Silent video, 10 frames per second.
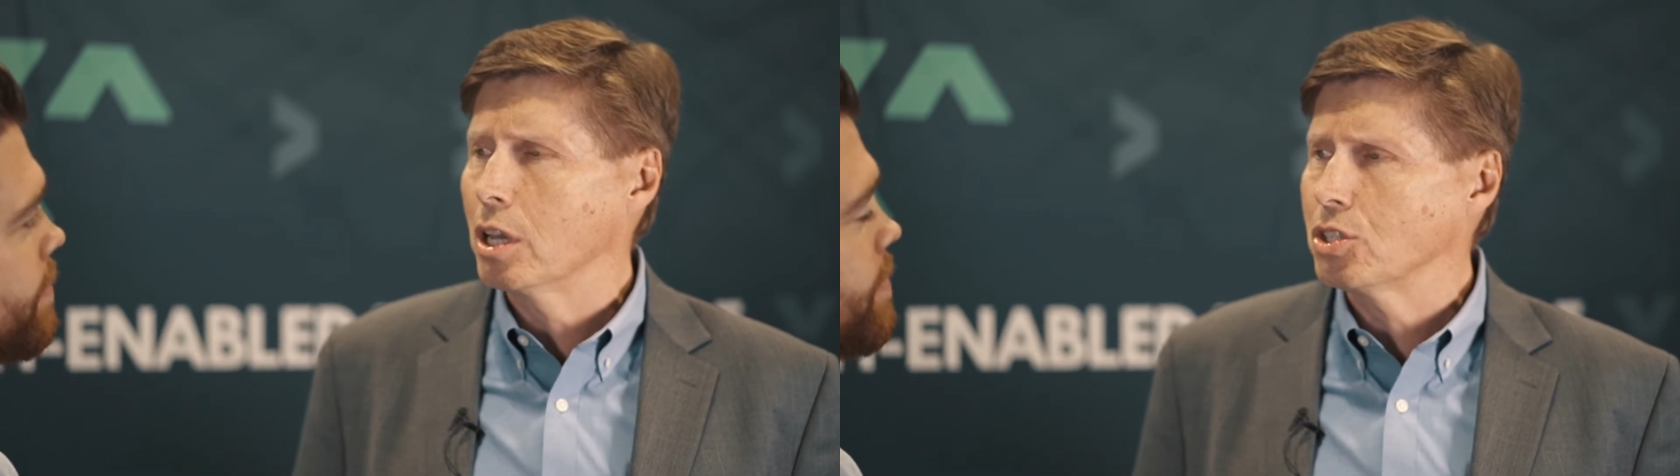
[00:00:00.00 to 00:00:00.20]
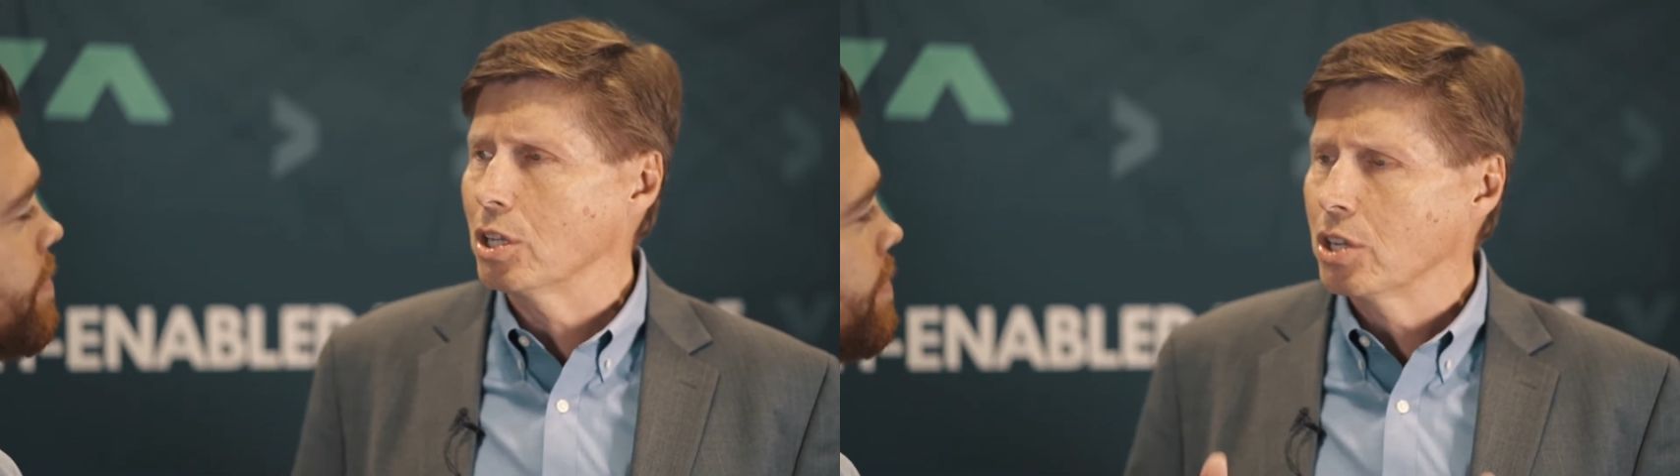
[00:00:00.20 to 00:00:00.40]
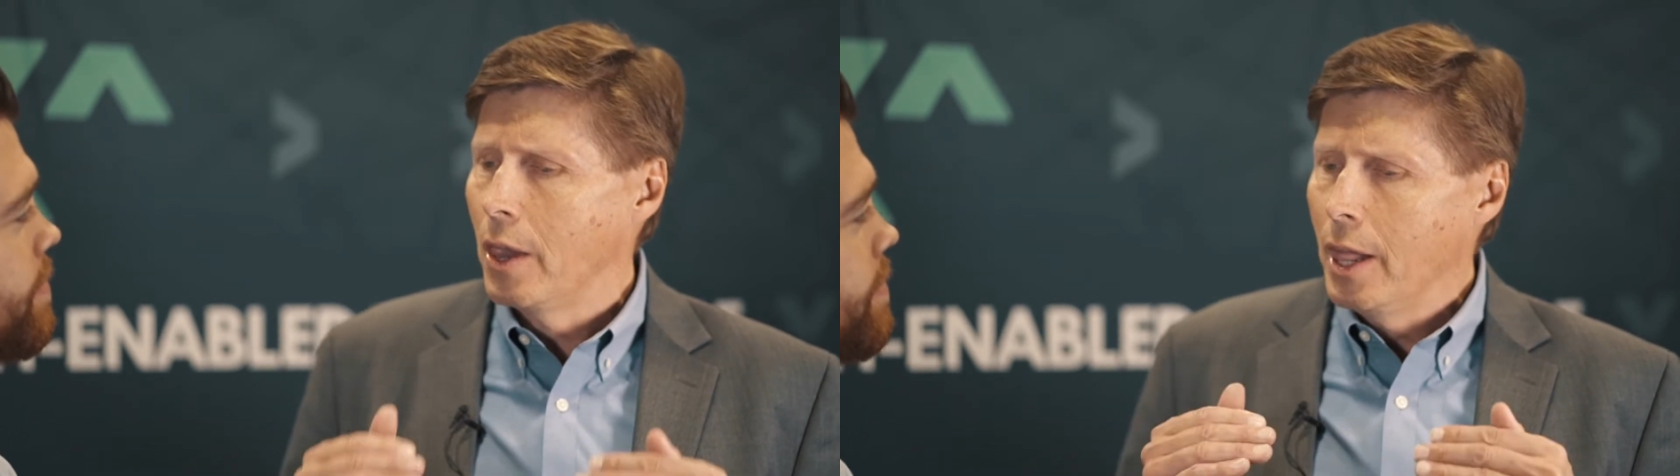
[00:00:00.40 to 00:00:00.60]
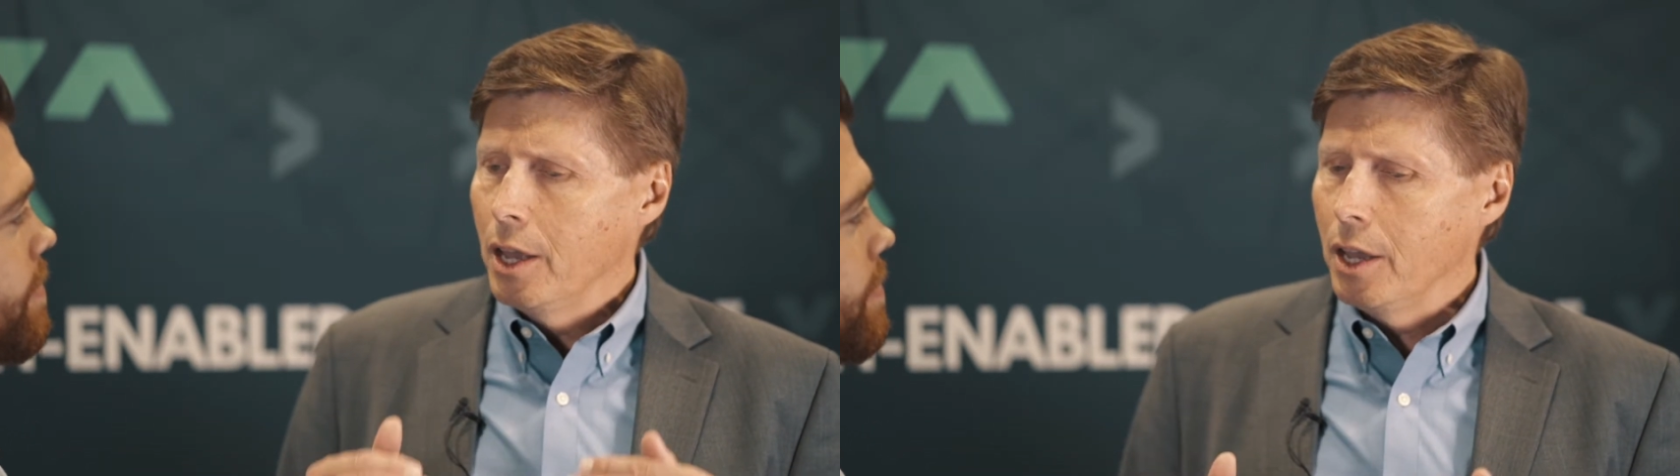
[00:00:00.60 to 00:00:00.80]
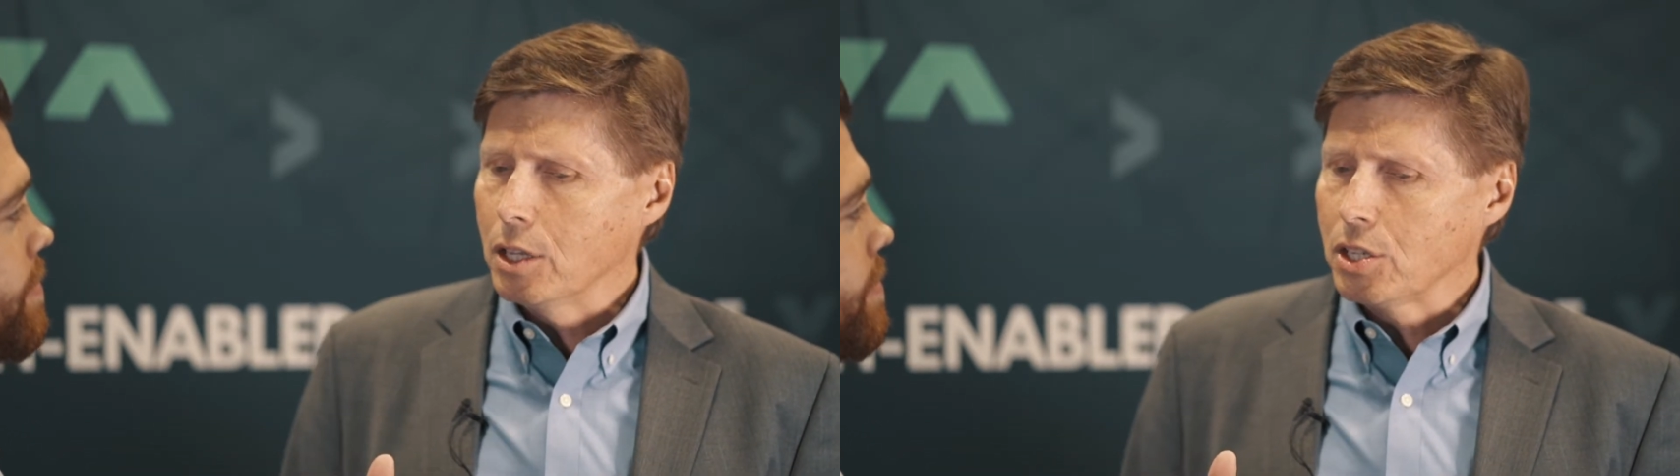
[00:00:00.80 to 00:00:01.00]
is
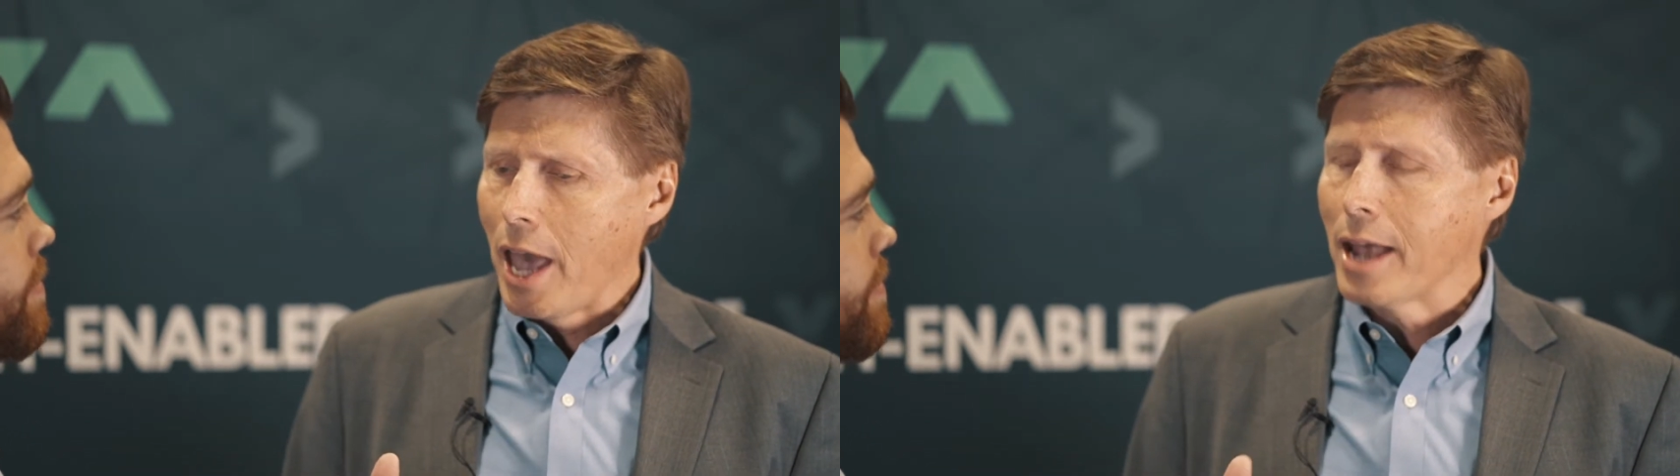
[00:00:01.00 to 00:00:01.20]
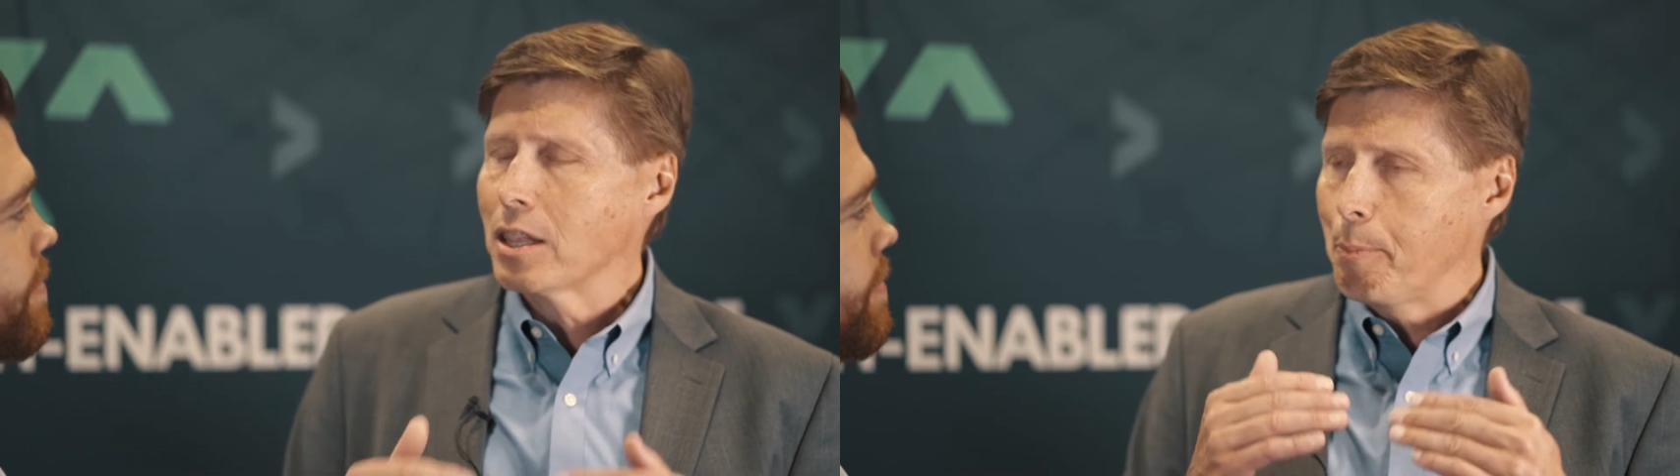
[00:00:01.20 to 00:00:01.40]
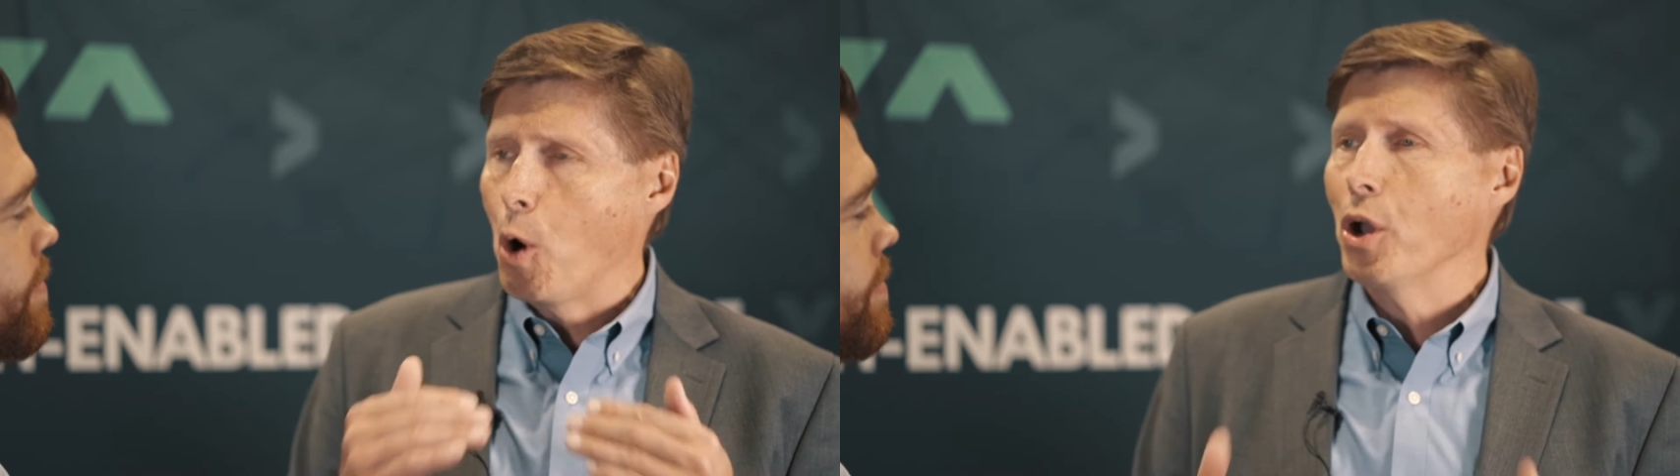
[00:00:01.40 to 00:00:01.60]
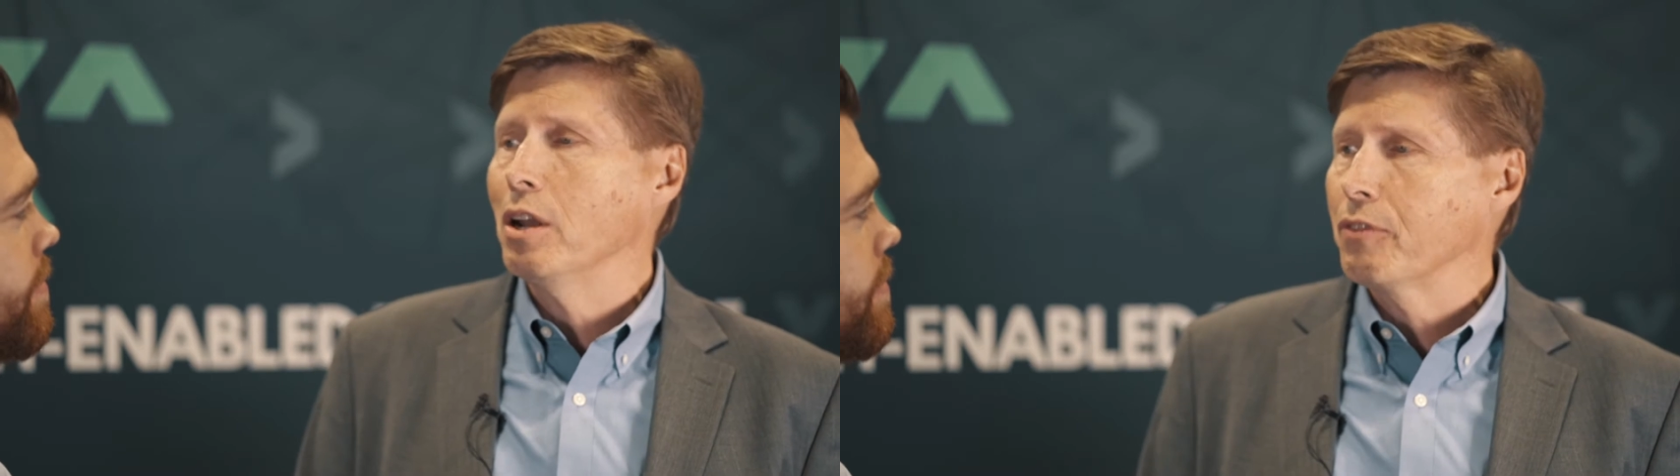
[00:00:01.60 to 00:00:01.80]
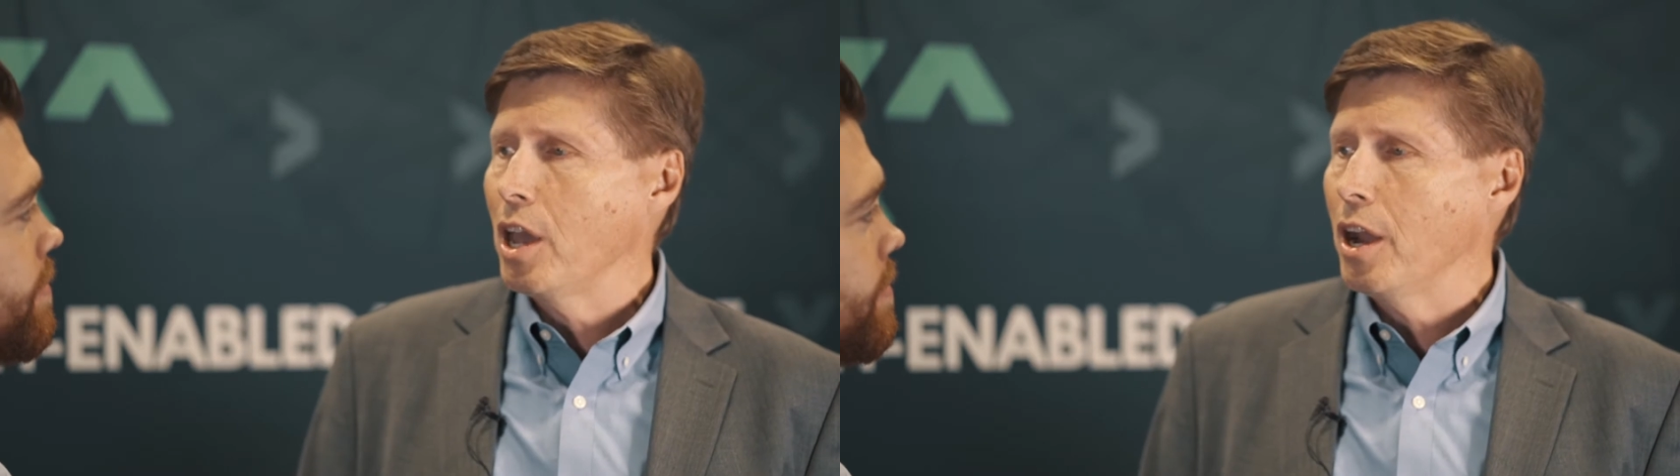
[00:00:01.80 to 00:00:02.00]
it's at the
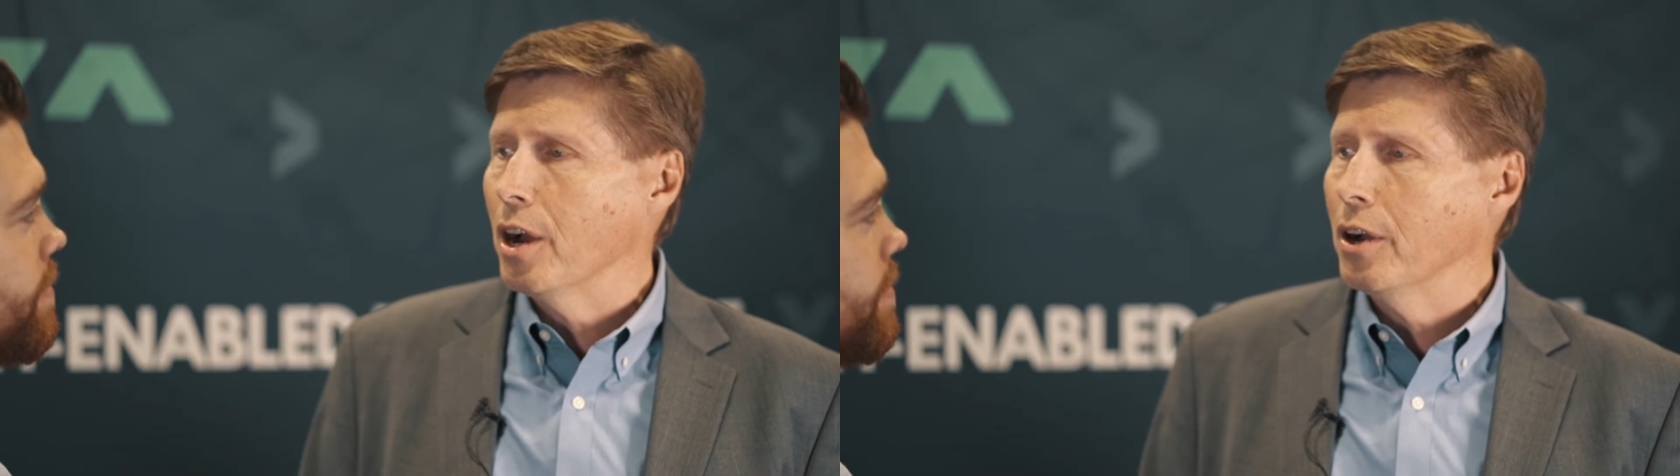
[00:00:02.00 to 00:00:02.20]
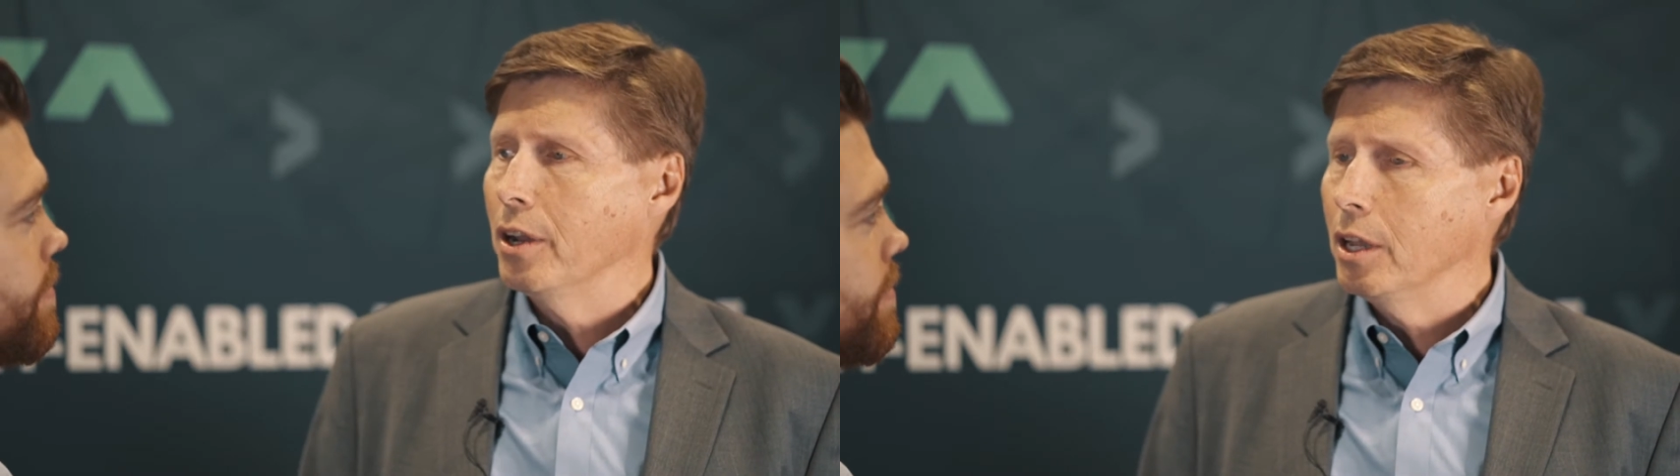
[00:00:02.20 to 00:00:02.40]
point of care,